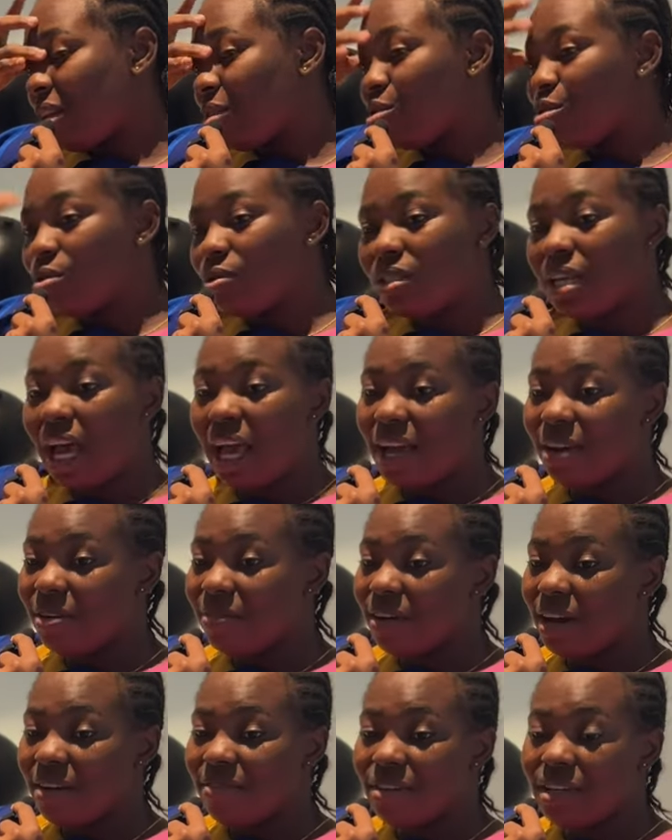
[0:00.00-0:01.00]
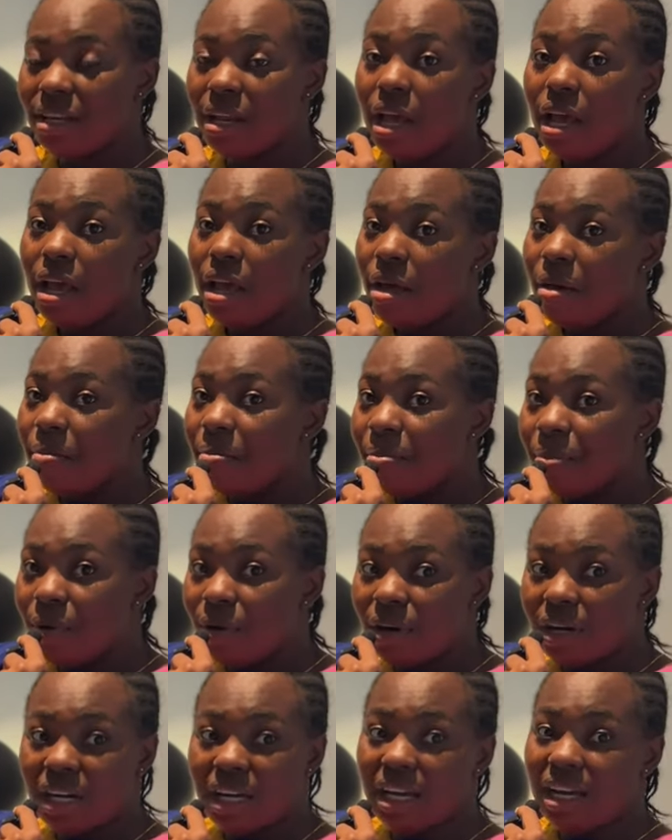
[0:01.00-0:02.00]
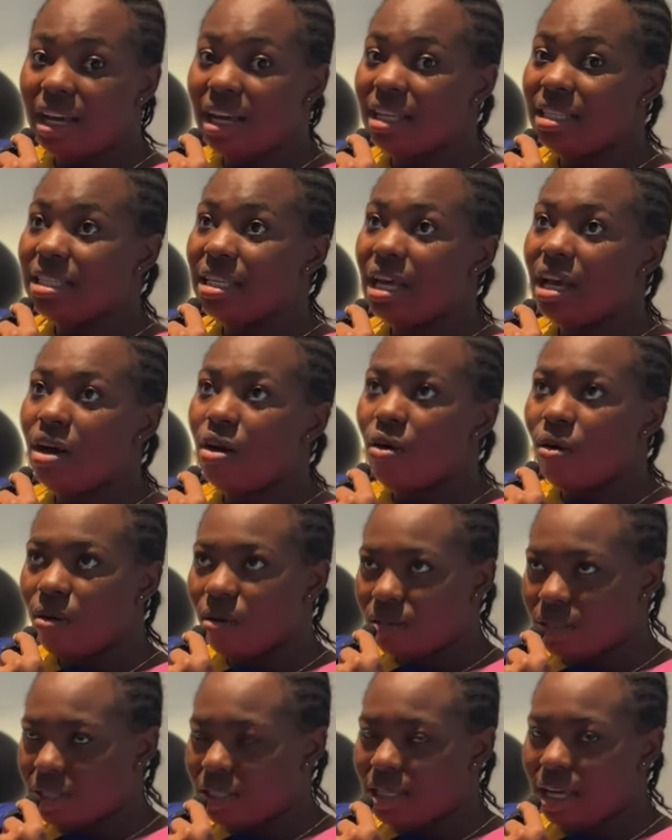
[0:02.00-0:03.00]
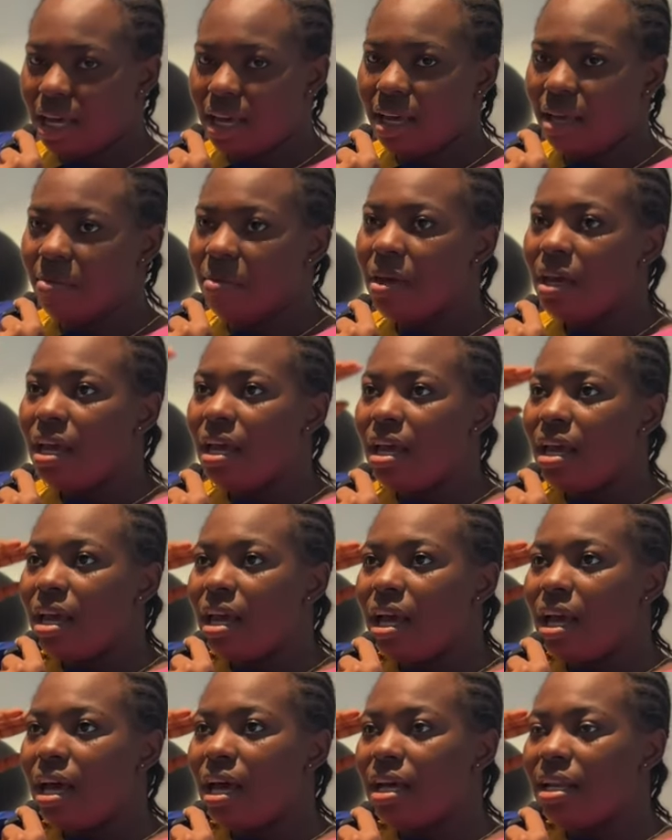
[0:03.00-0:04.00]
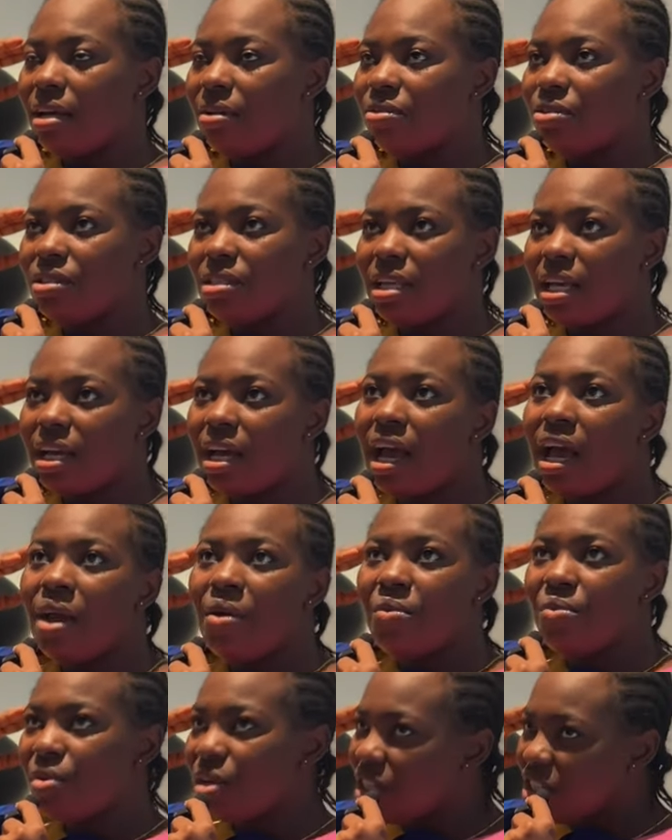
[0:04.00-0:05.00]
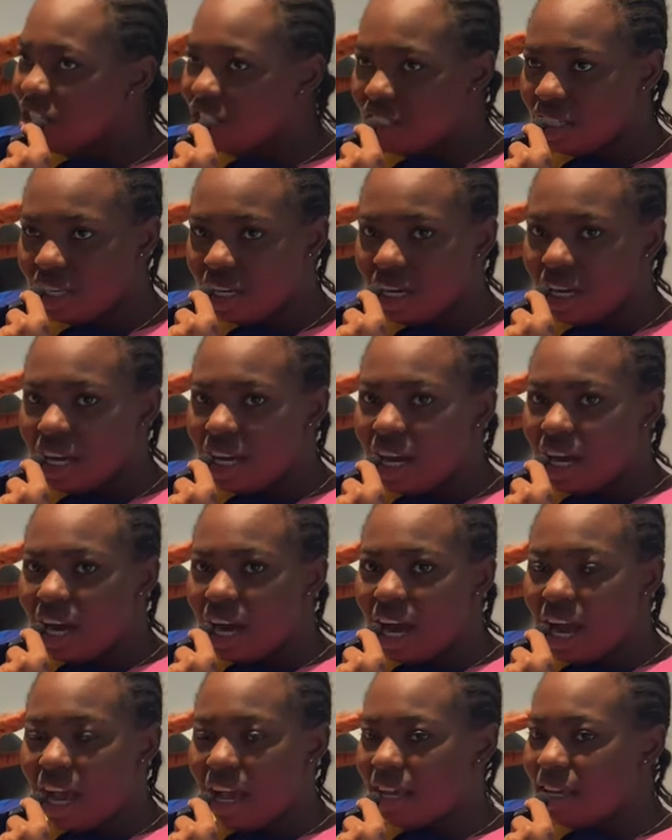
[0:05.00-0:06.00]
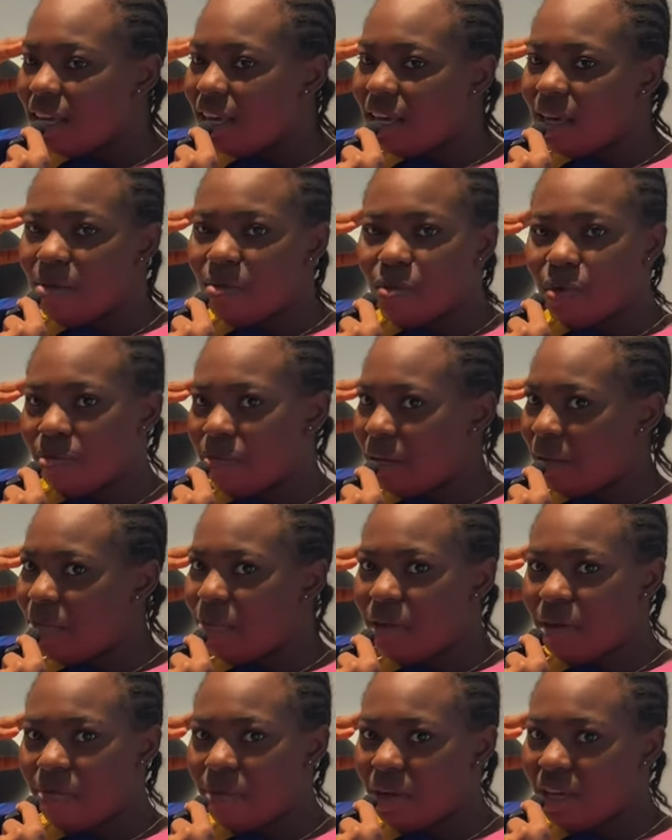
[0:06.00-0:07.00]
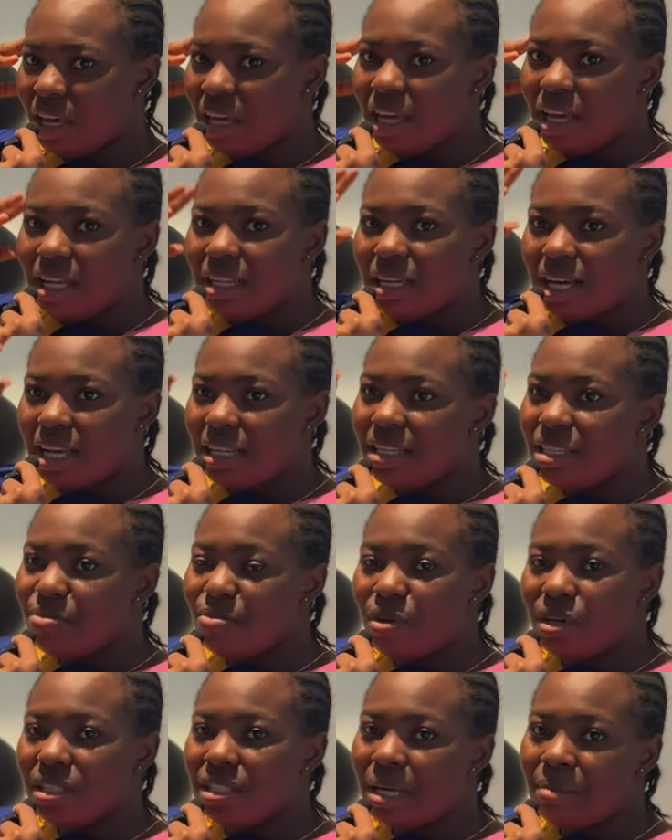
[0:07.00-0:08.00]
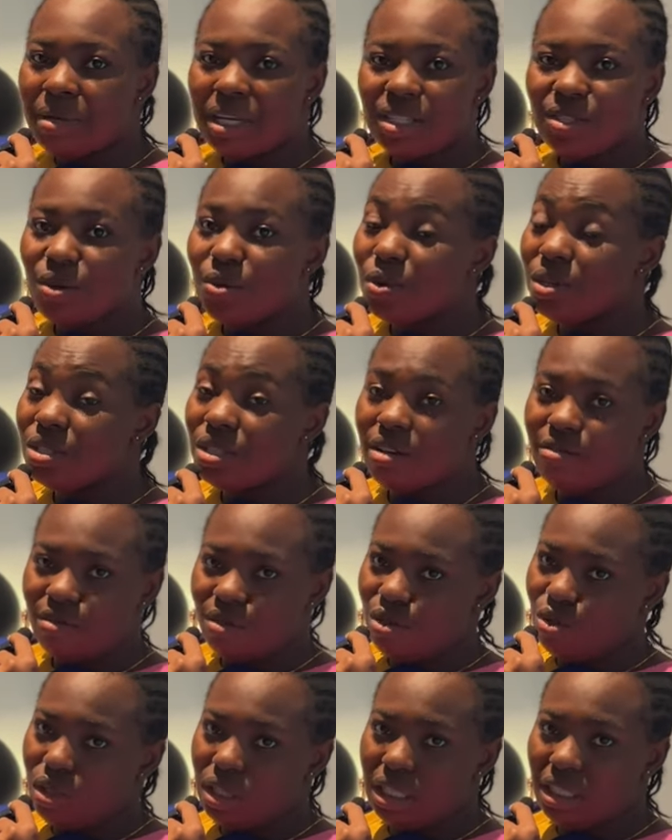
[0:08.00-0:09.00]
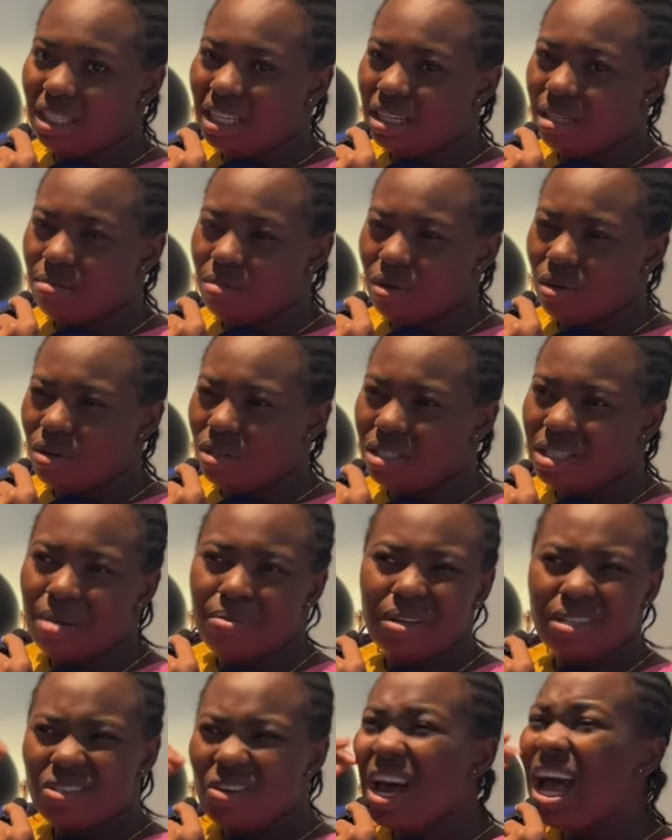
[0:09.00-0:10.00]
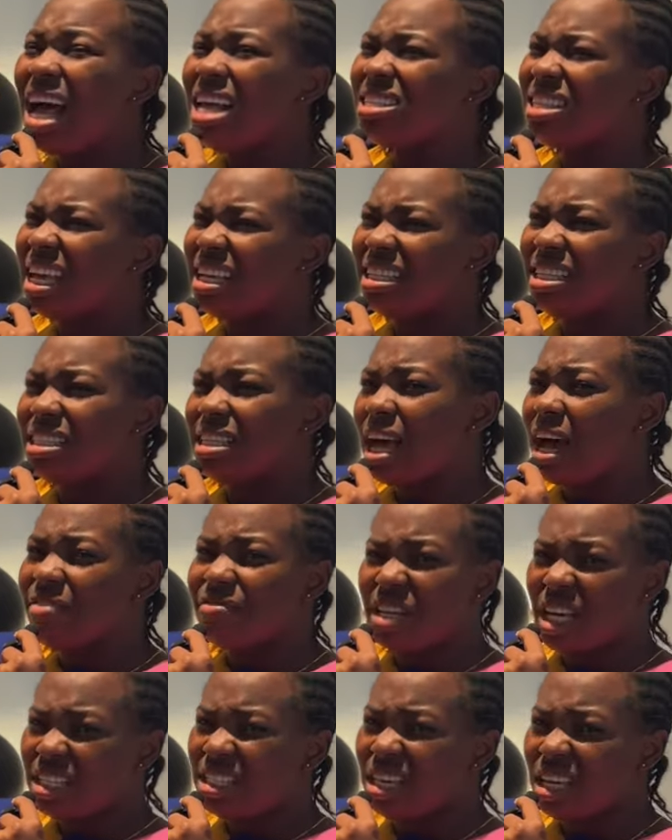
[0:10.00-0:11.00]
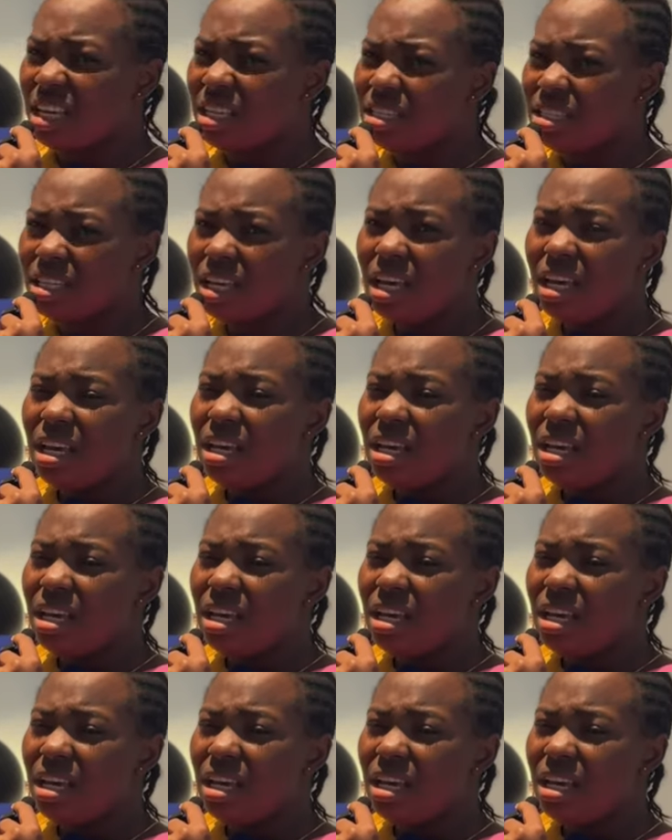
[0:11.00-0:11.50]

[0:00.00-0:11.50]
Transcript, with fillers: so tired of having burgers all the time. And I was just like, I wish I came with my pepper. At this point, Tabasco was not even doing it anymore because Tabasco has like this aftertaste.